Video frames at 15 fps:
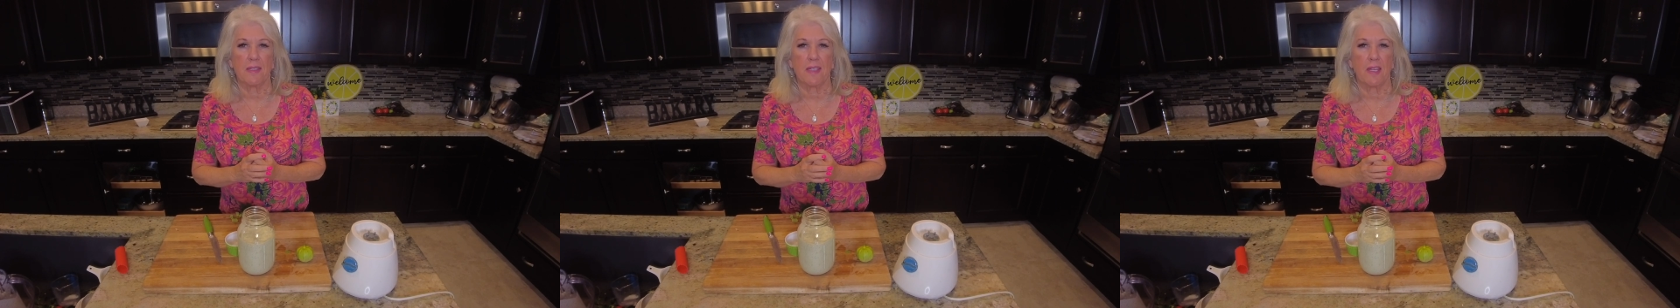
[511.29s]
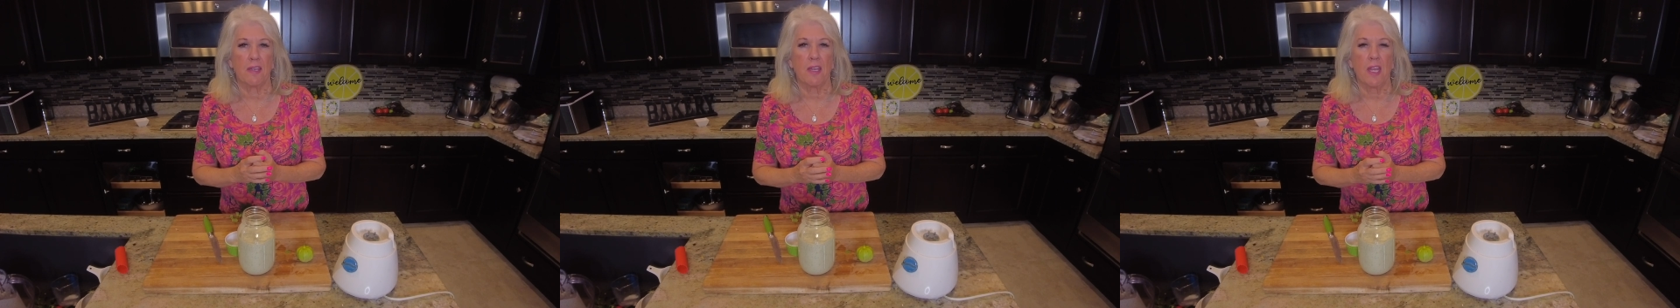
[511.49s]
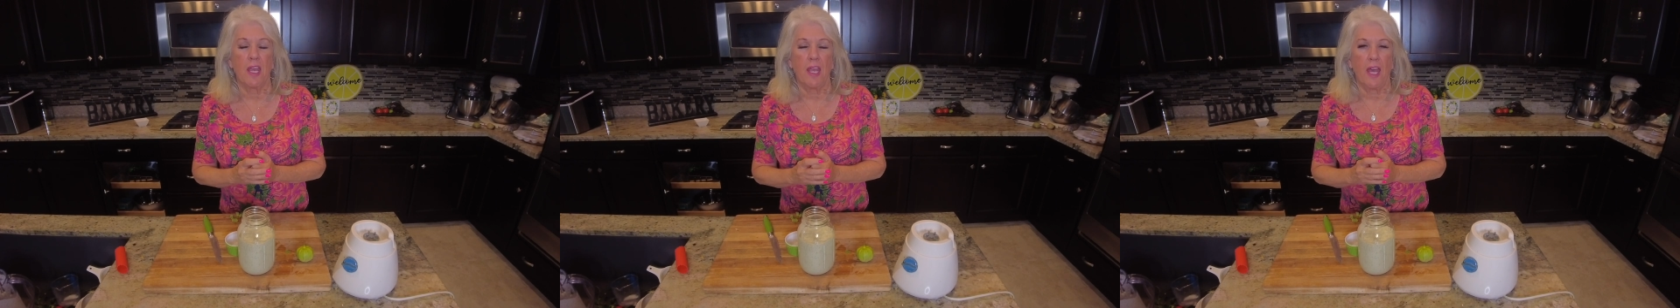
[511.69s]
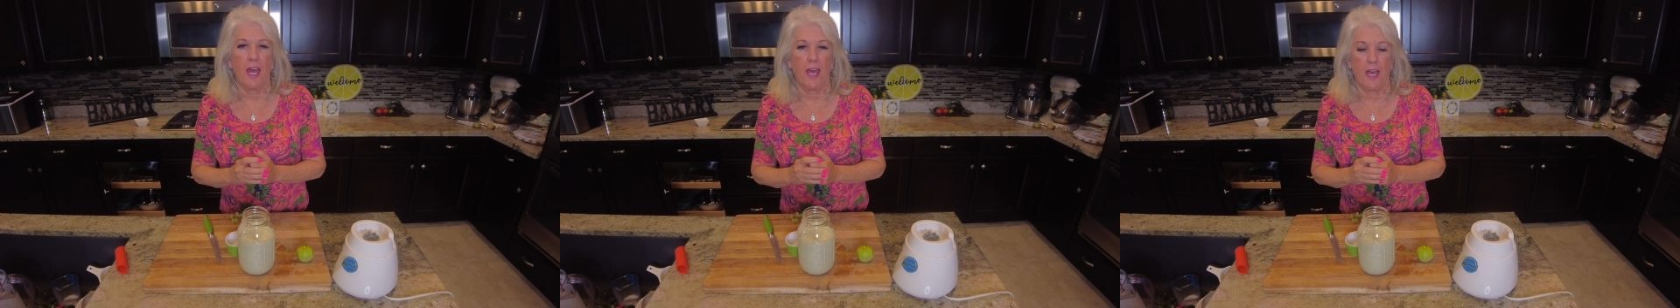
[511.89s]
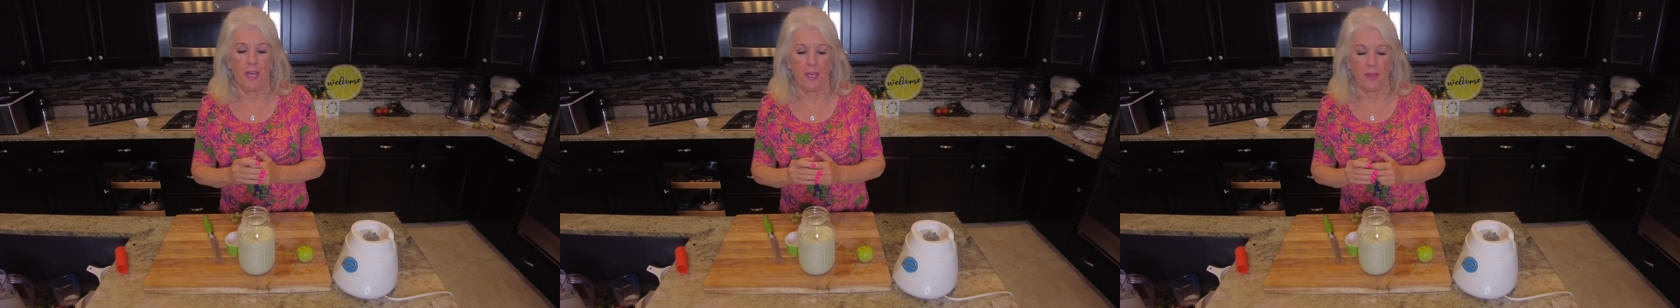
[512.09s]

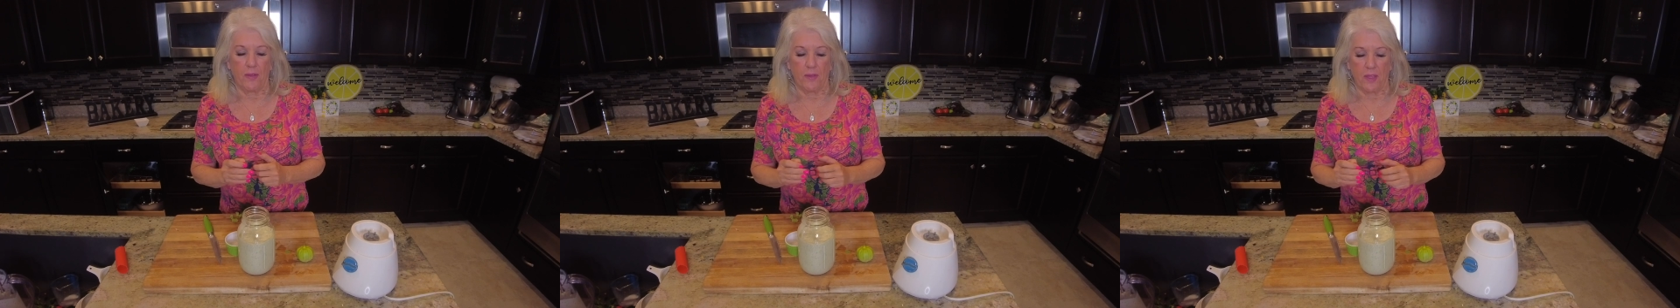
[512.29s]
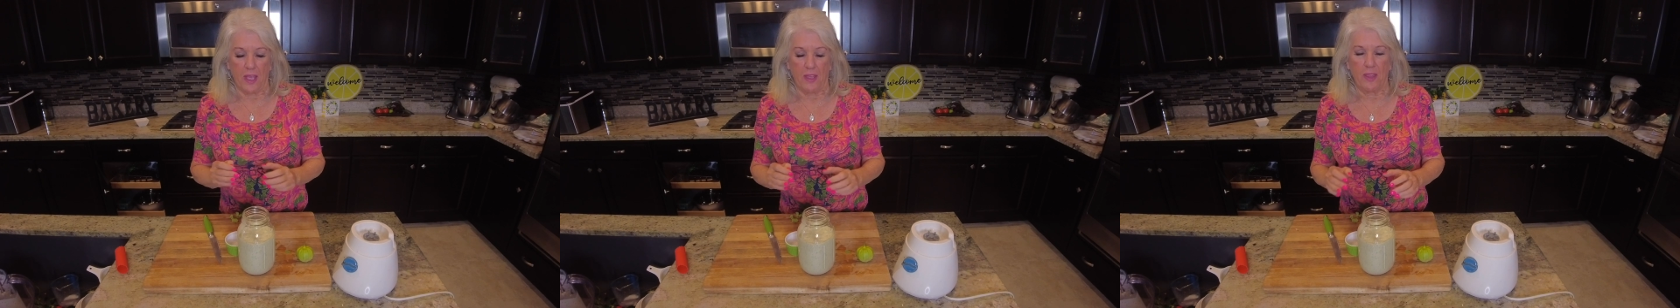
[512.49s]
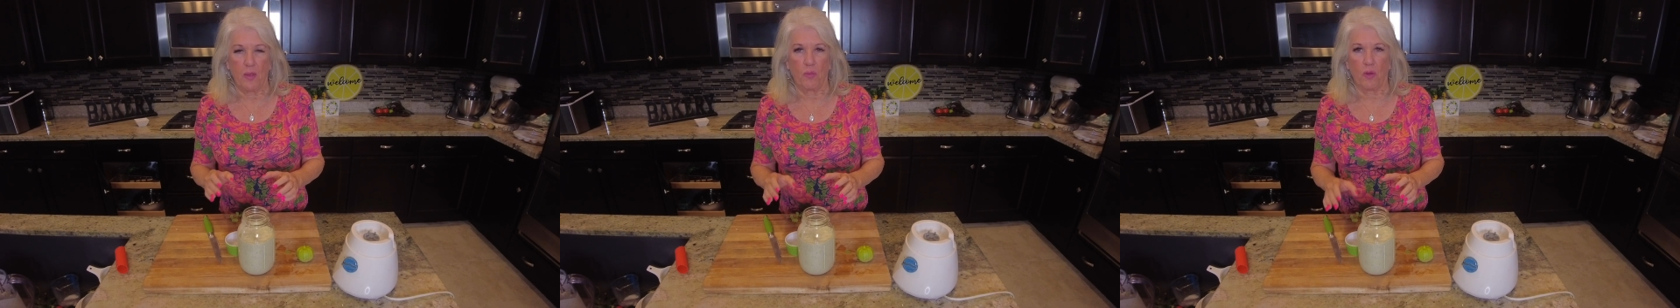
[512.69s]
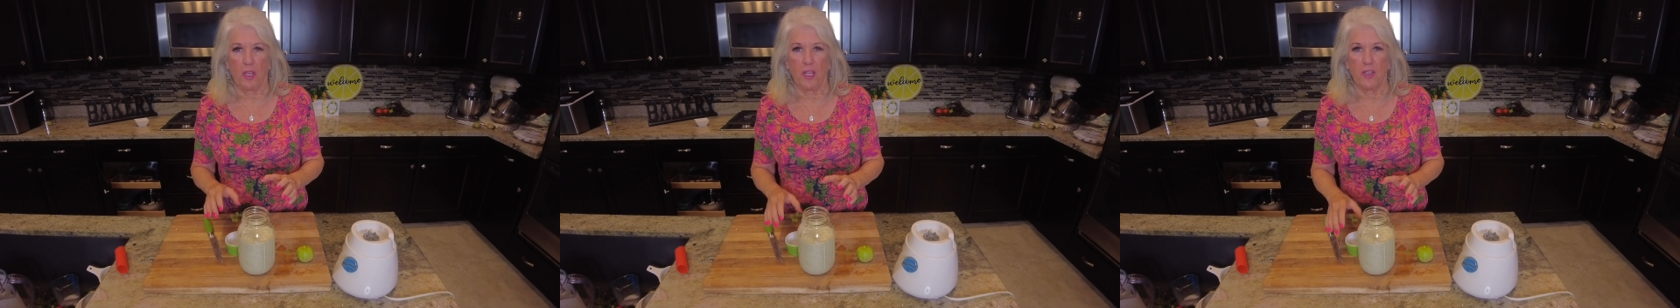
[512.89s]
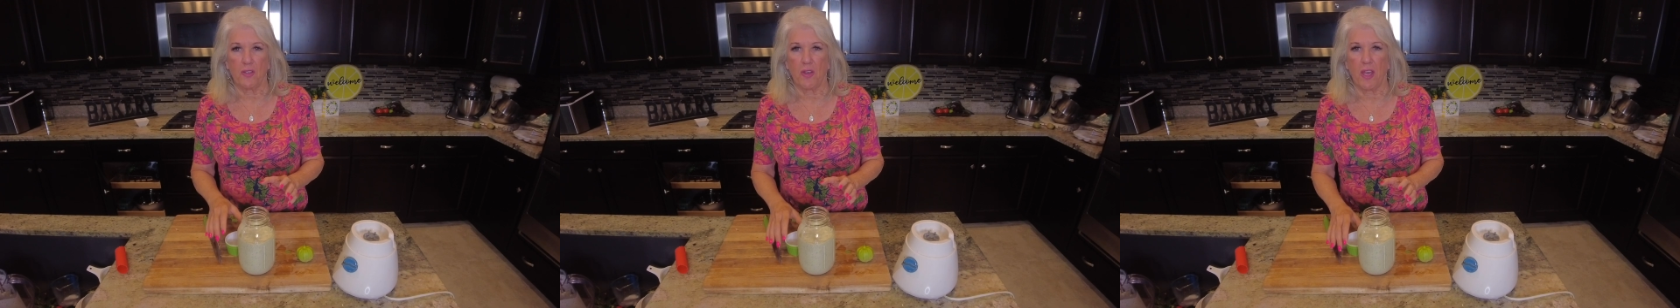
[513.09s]
and then we're
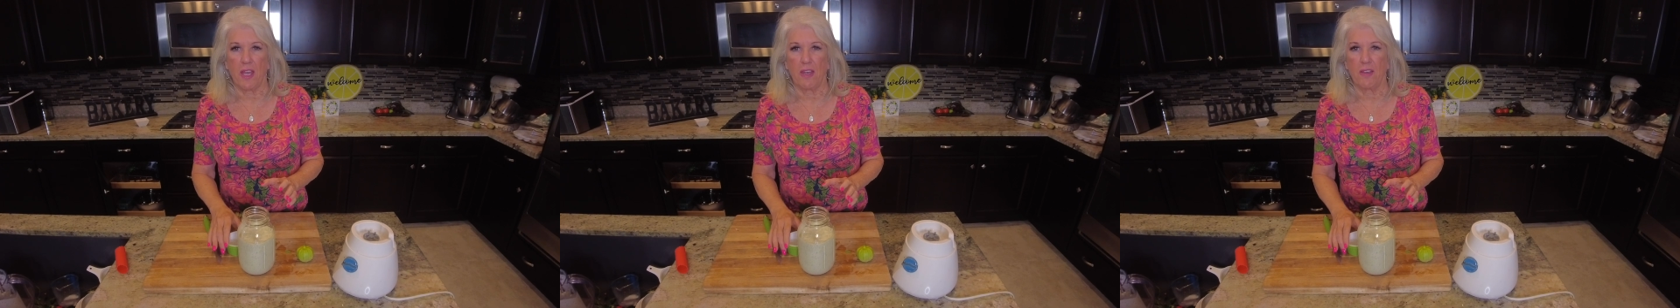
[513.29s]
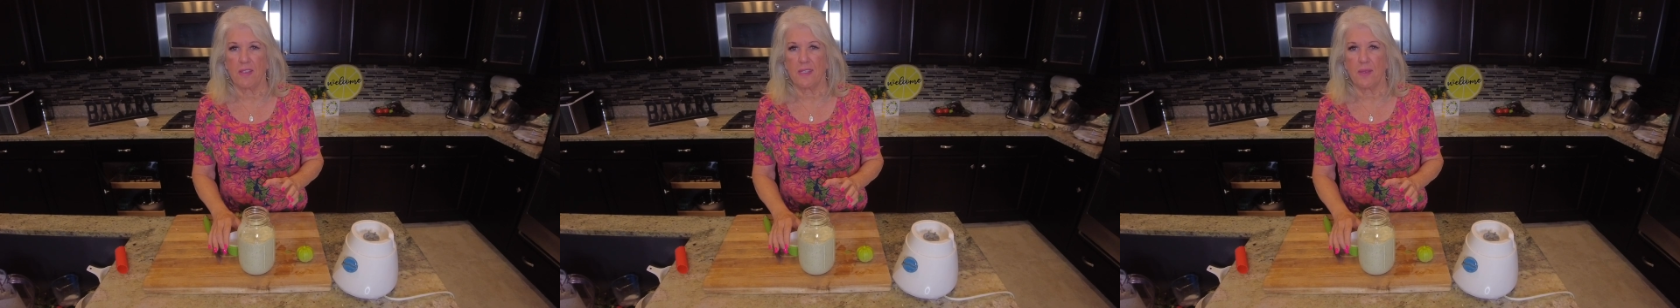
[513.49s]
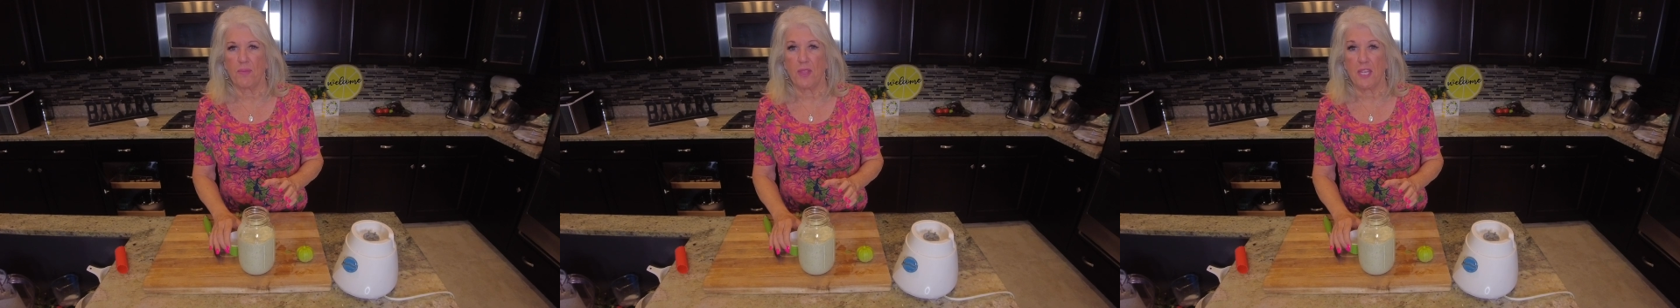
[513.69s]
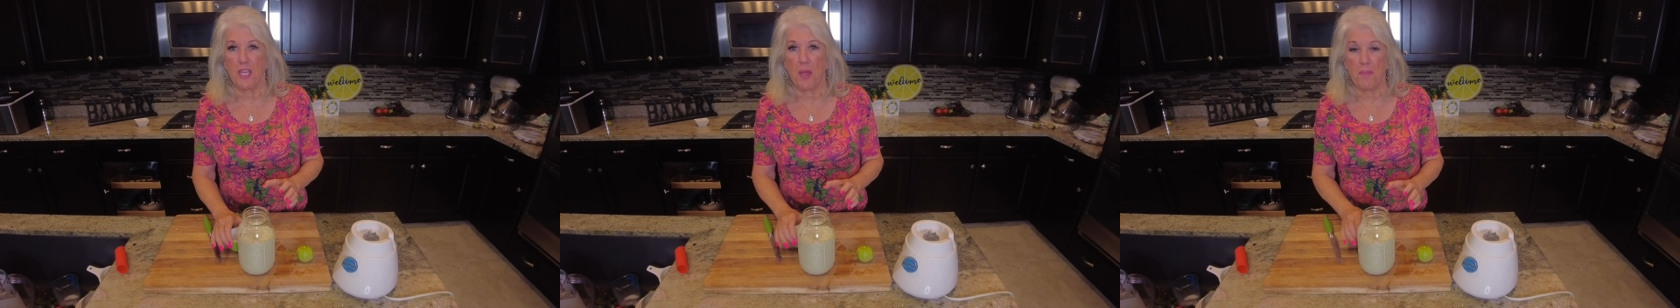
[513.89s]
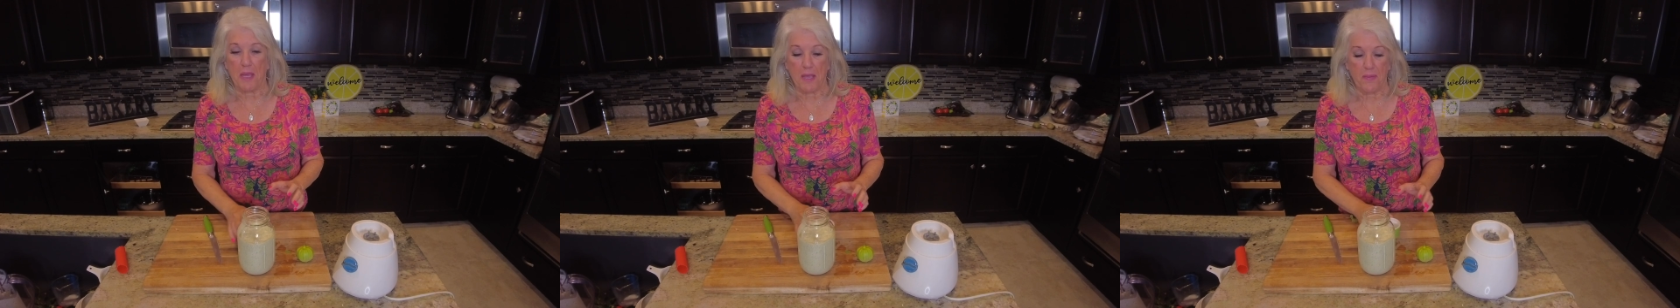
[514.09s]
gonna try it on something
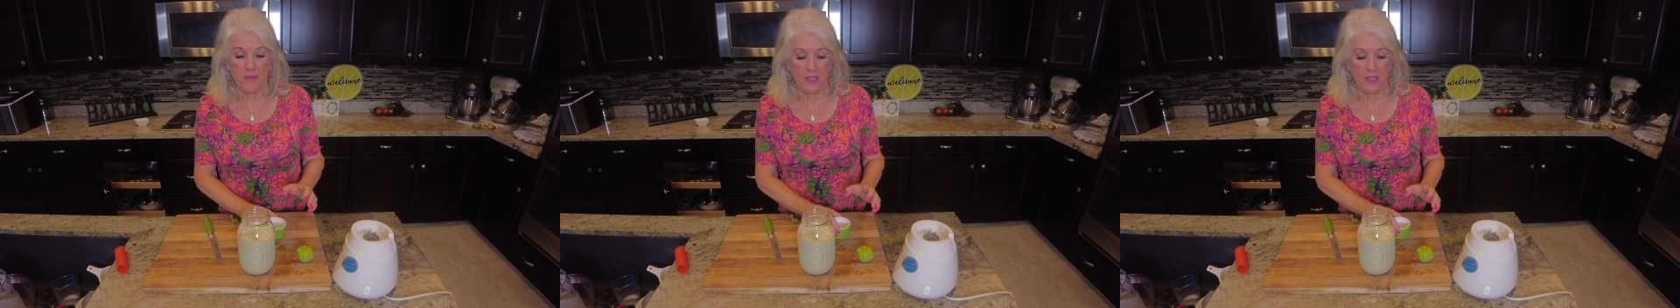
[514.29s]
yummy.